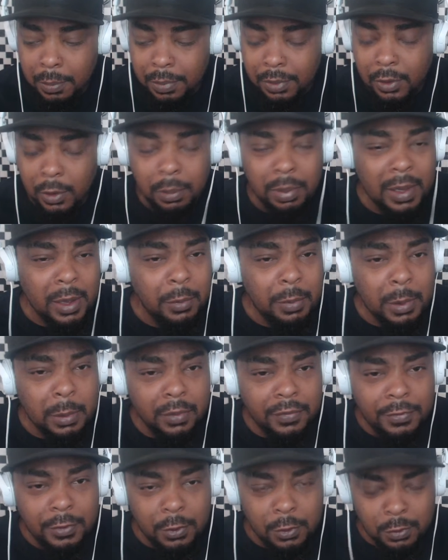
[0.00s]
Don't play with people
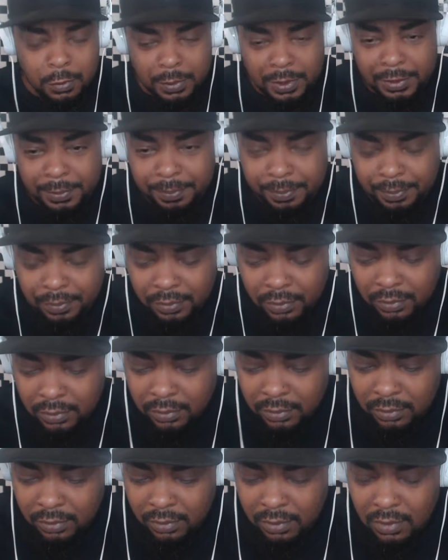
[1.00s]
food, man.
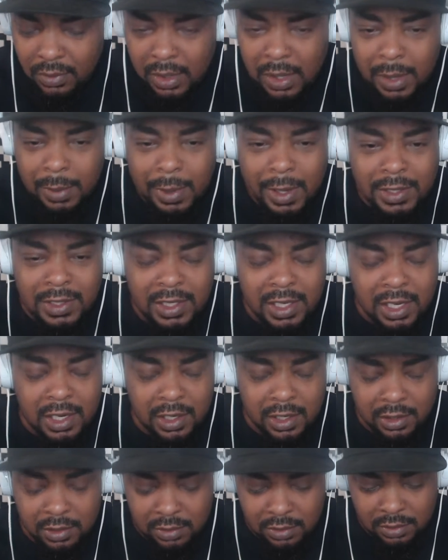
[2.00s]
I'm not saying
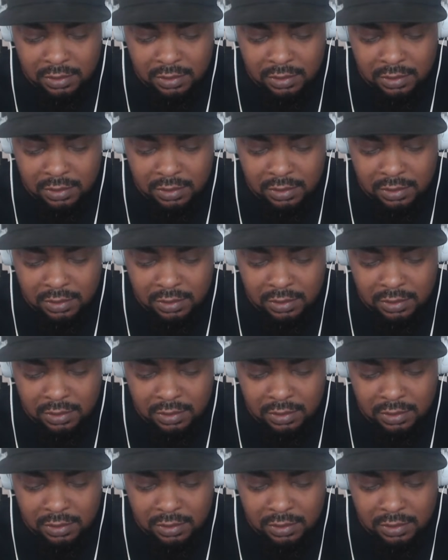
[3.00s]
that